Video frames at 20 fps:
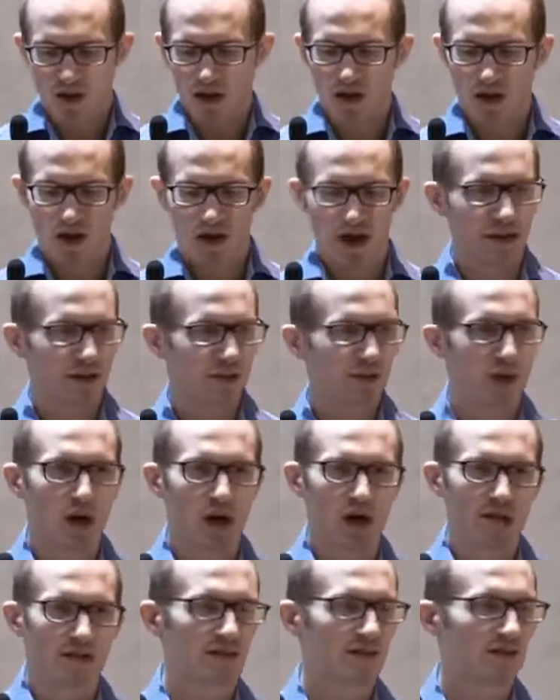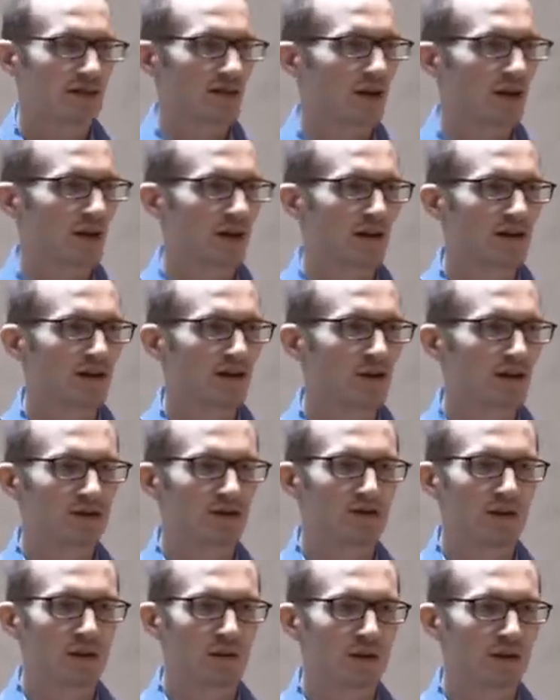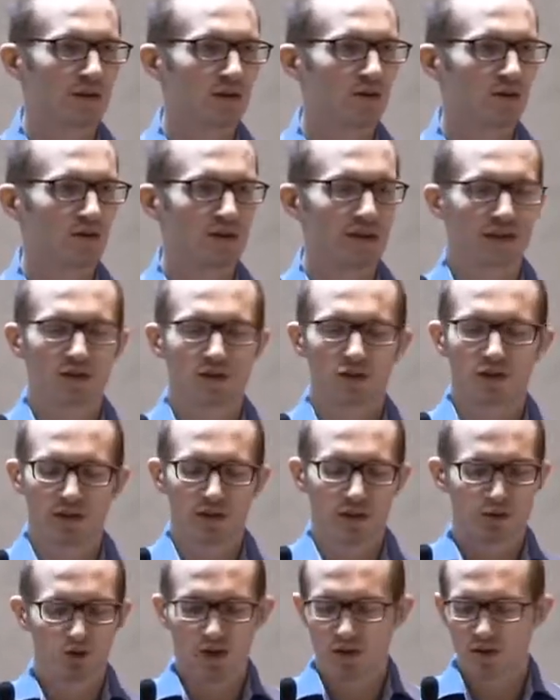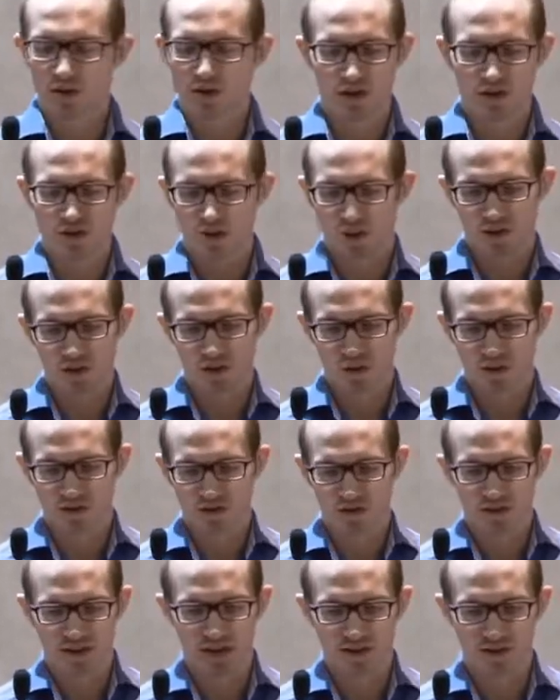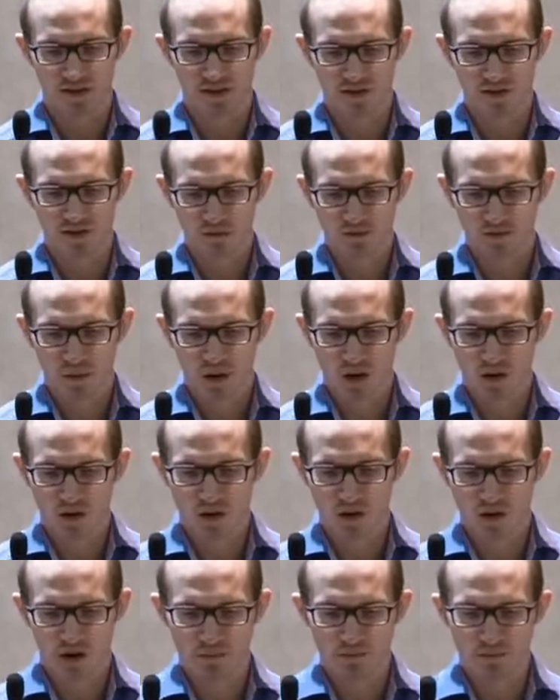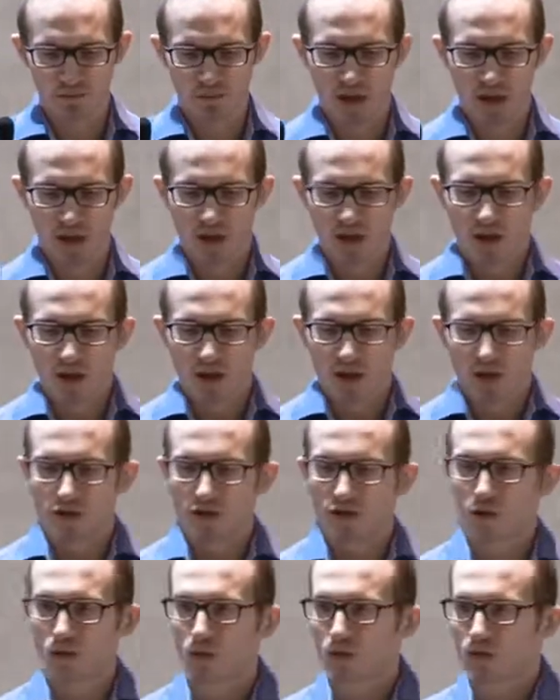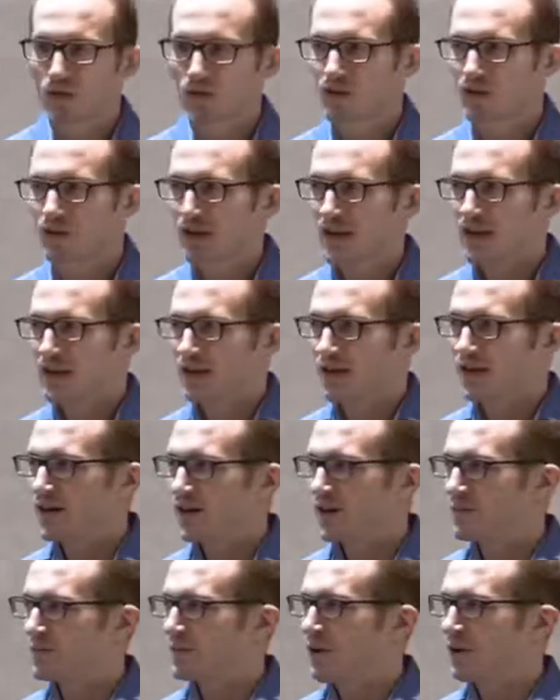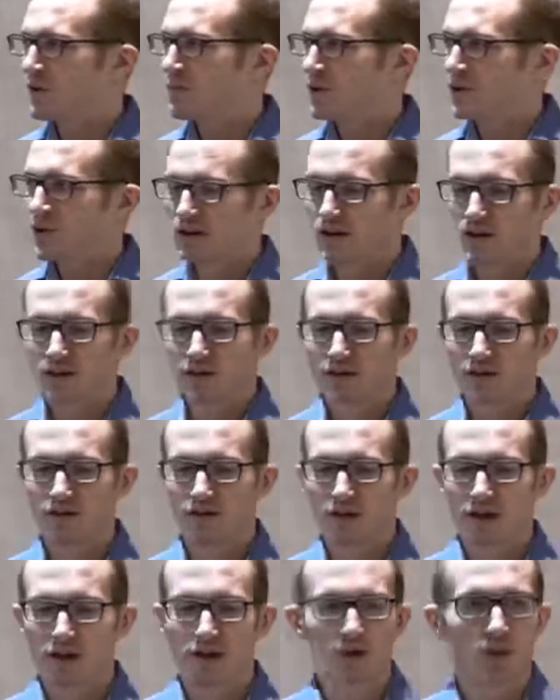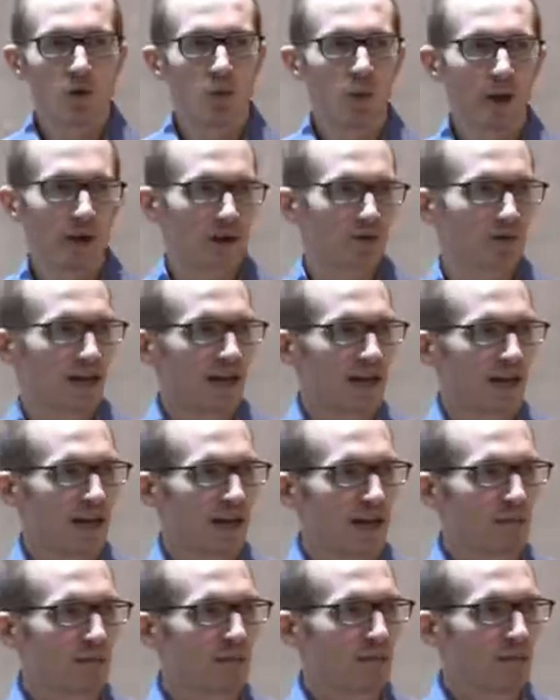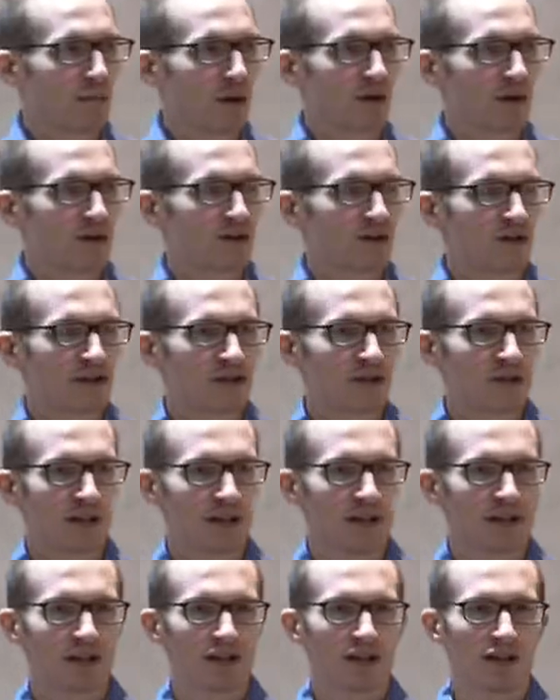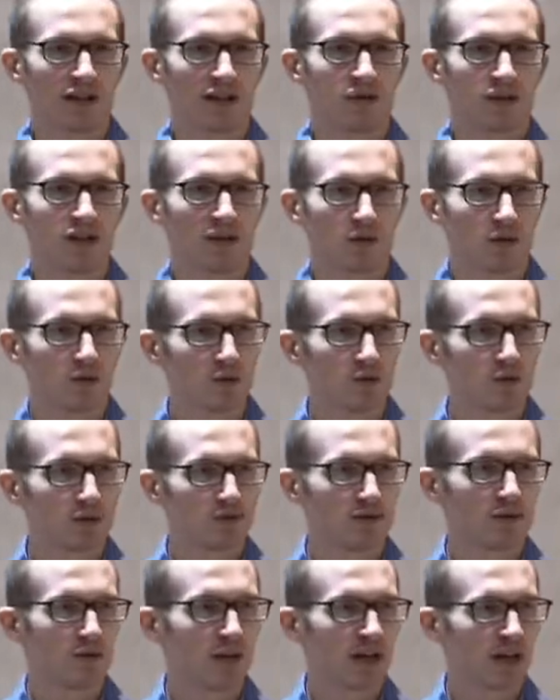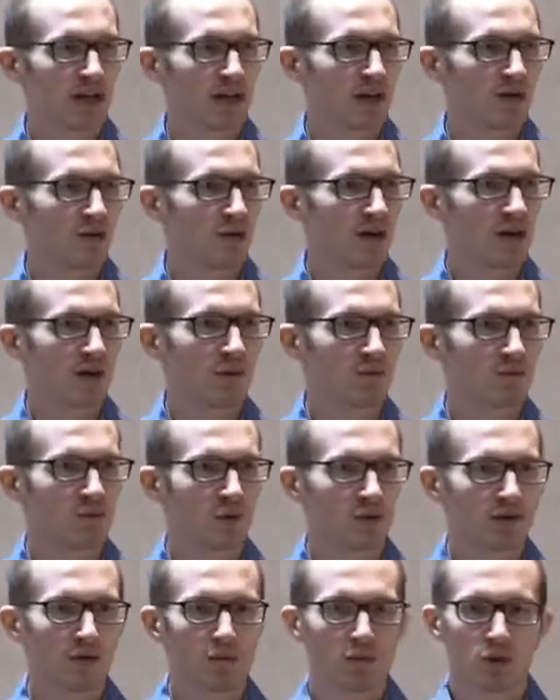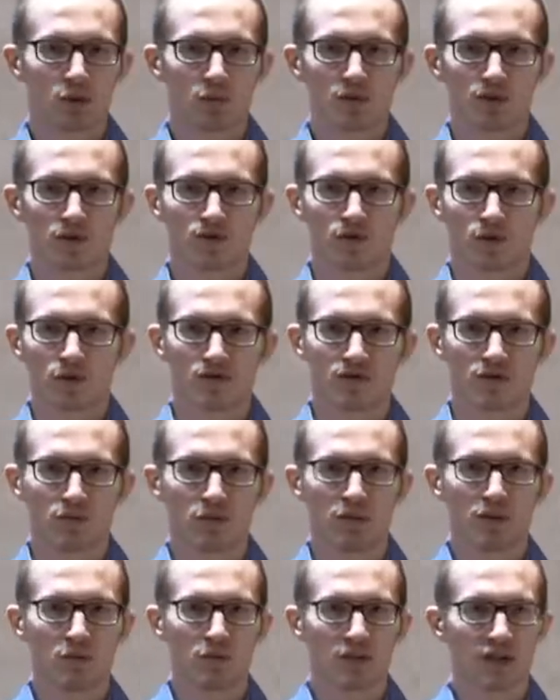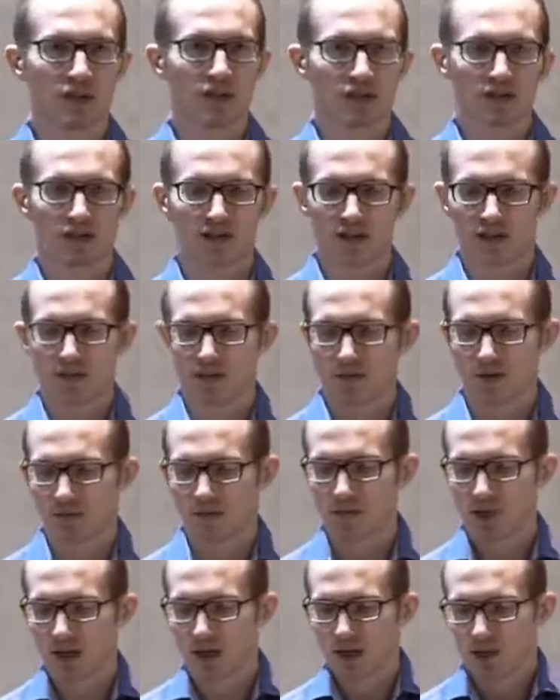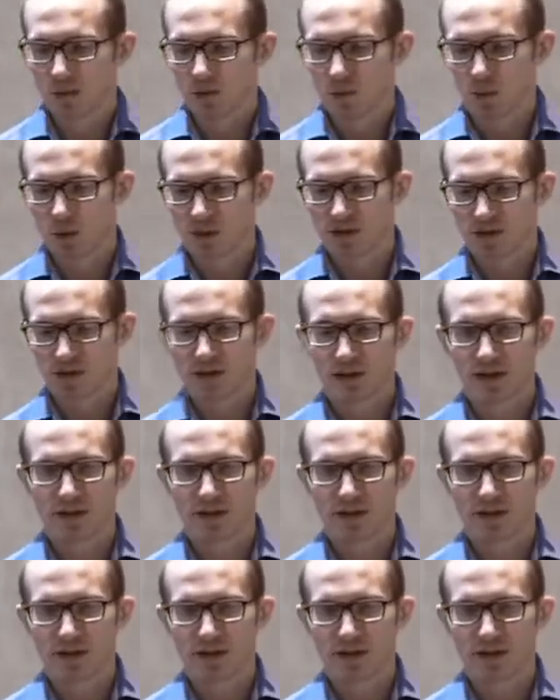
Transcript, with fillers: uh, honeypots, uh, you know, developing new data sharing protocols, all sorts of side stuff. All right. So today um, I want to give a quick recap about internet scanning, like you know who's doing it, um, what the purpose for different people is, um, what